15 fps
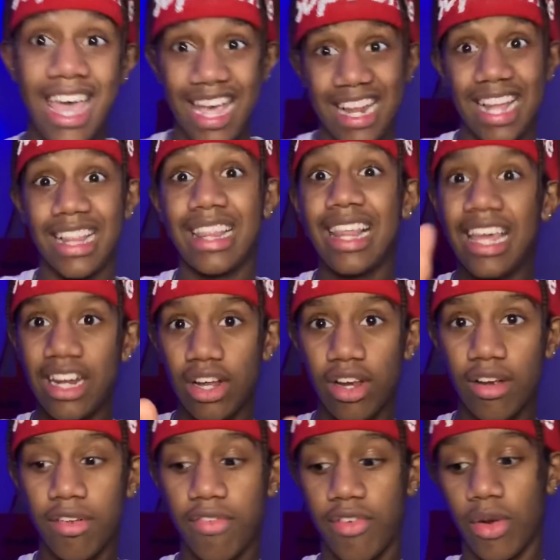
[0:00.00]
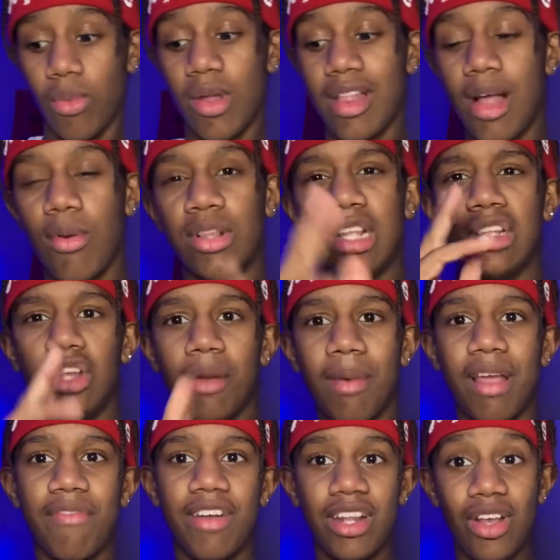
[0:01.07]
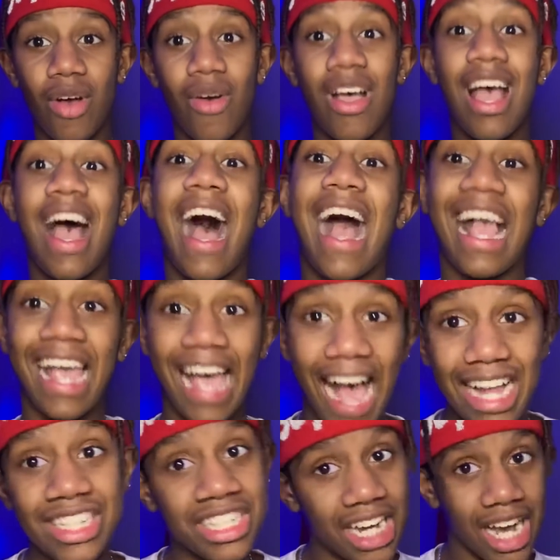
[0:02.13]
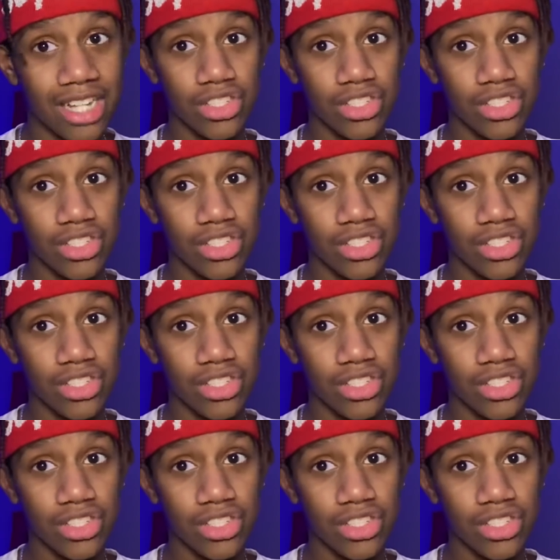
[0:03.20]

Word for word: And then later, for the ones that went to dirt bike video, I gotcha.